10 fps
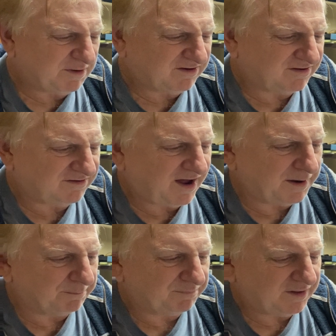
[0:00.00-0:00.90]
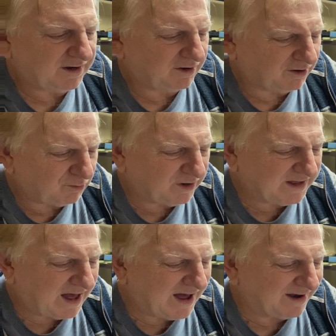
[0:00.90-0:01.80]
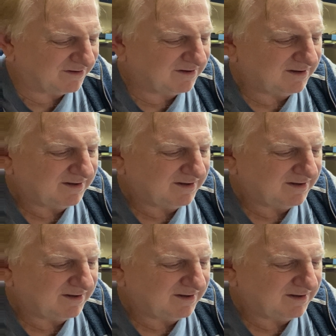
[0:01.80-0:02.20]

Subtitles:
the same in a lot of regards.